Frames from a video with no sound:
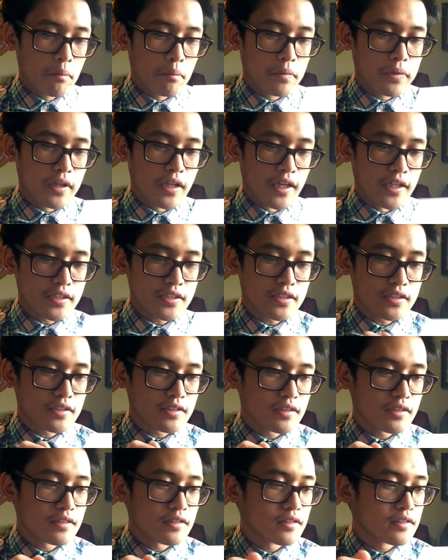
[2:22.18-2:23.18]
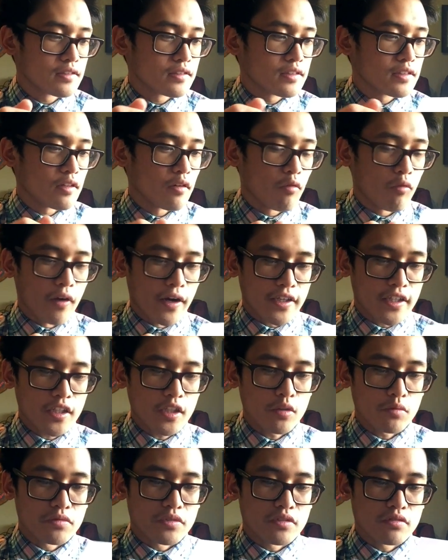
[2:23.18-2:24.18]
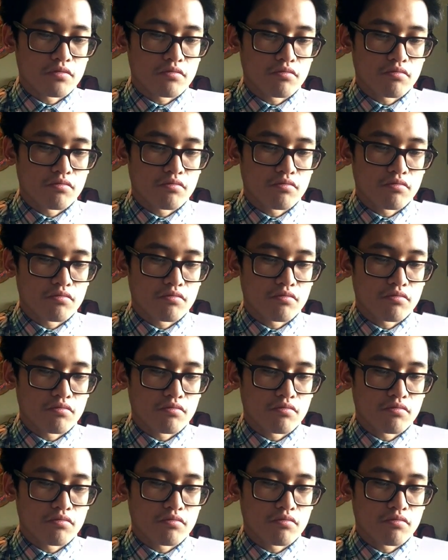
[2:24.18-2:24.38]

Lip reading: plus y cubed.